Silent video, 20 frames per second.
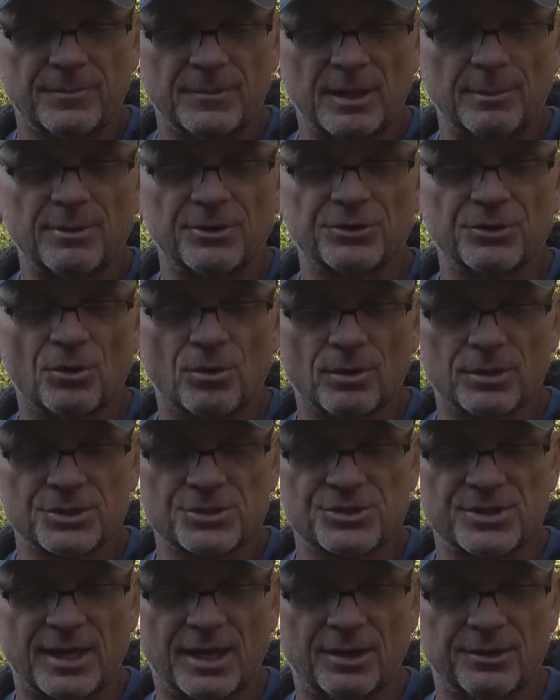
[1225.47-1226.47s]
about the horse
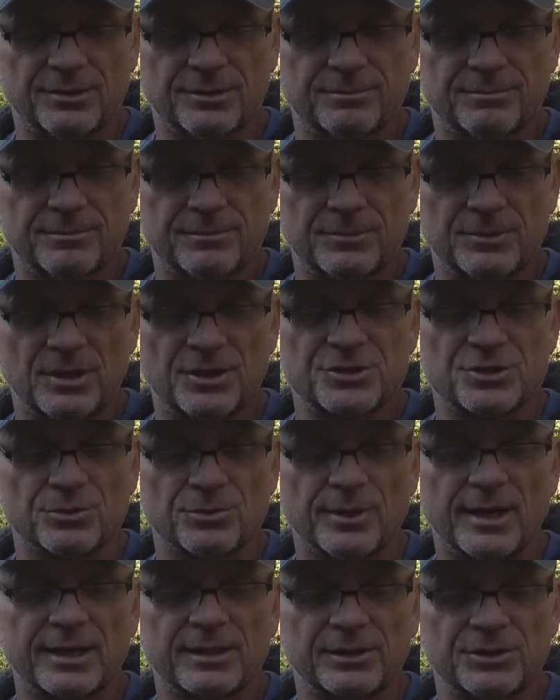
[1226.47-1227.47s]
sound, not
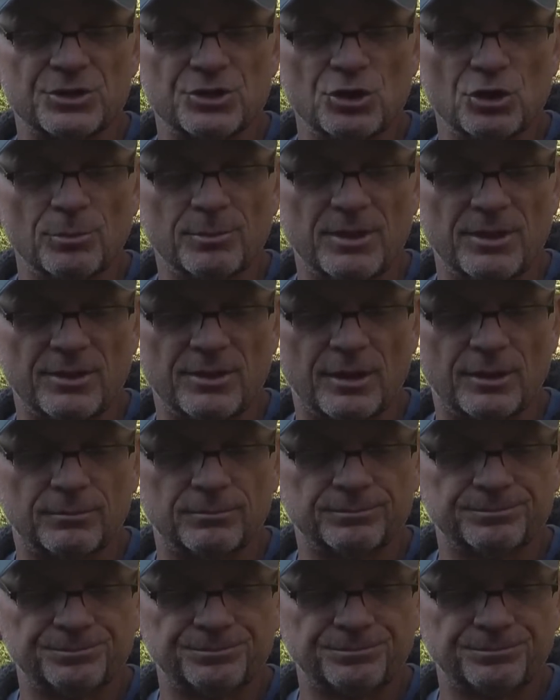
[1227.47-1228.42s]
directly to me though.